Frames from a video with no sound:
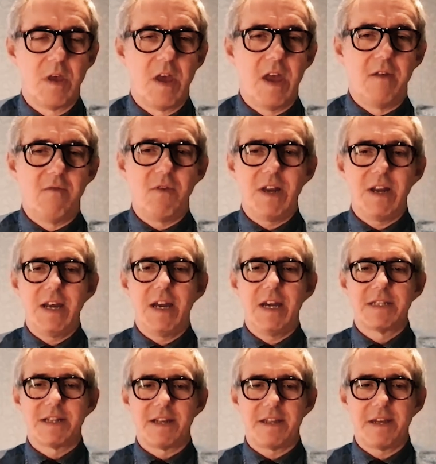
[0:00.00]
It really is,
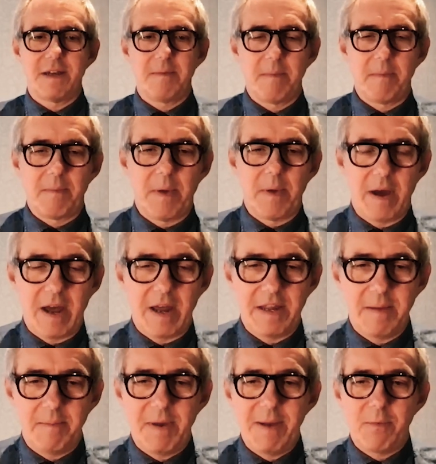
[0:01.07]
and I think I
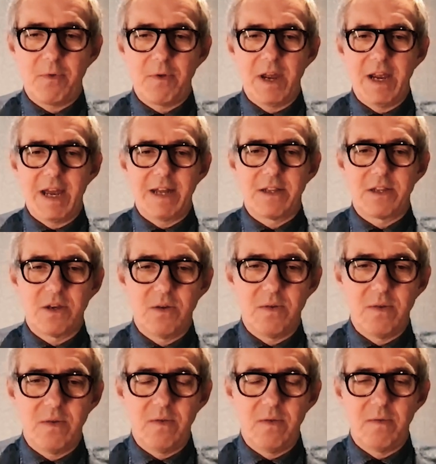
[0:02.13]
think people can get
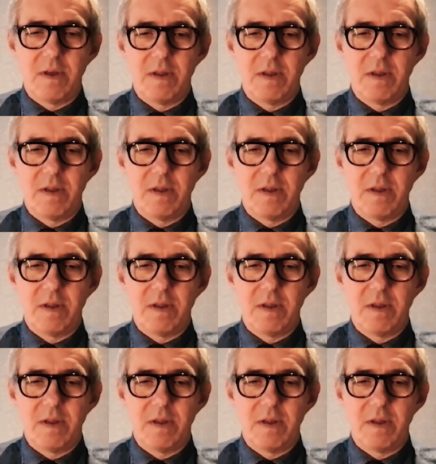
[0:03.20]
too